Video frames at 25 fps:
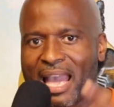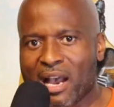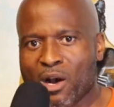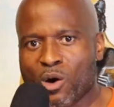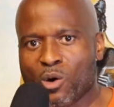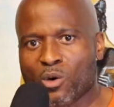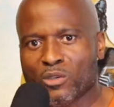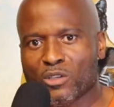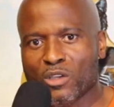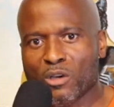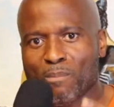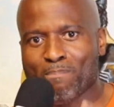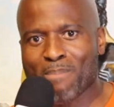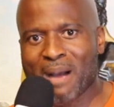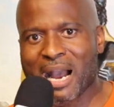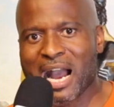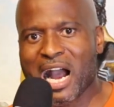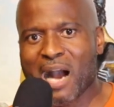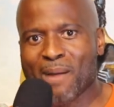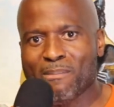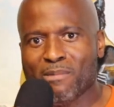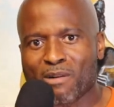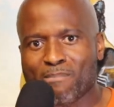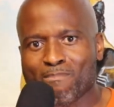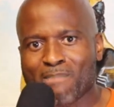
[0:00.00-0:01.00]
elder
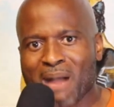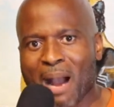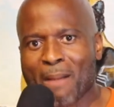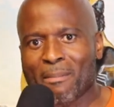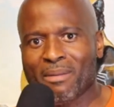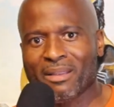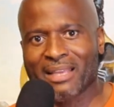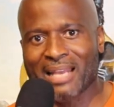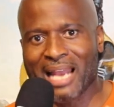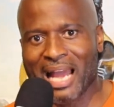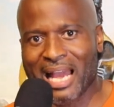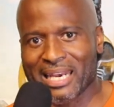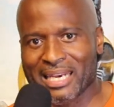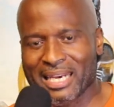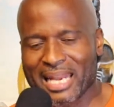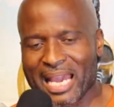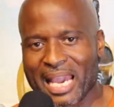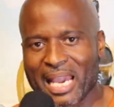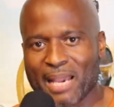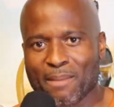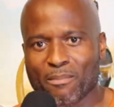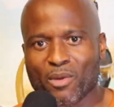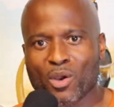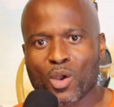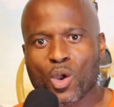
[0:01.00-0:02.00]
Baba Mama that I
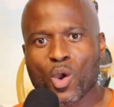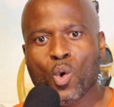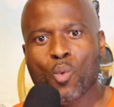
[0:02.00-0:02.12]
name